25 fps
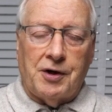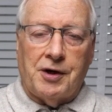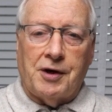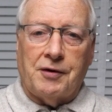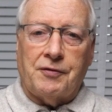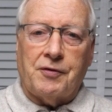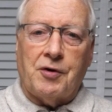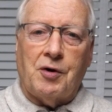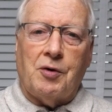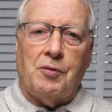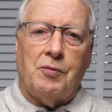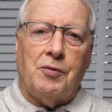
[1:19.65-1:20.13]
and
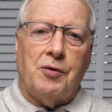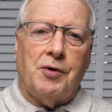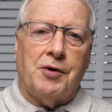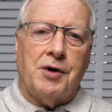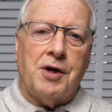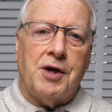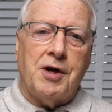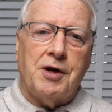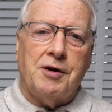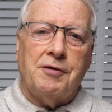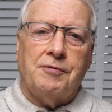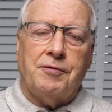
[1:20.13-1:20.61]
I've got one
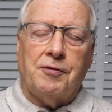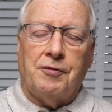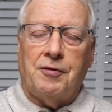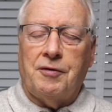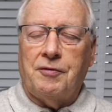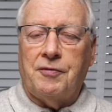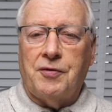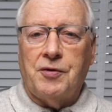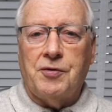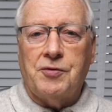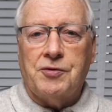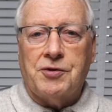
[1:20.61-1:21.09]
here for
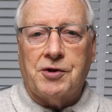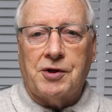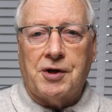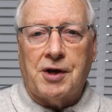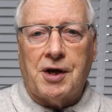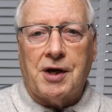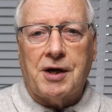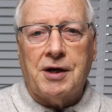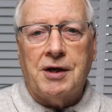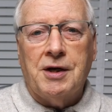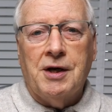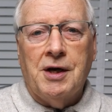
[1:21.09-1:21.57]
review
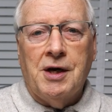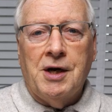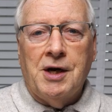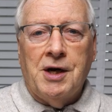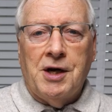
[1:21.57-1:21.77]
today.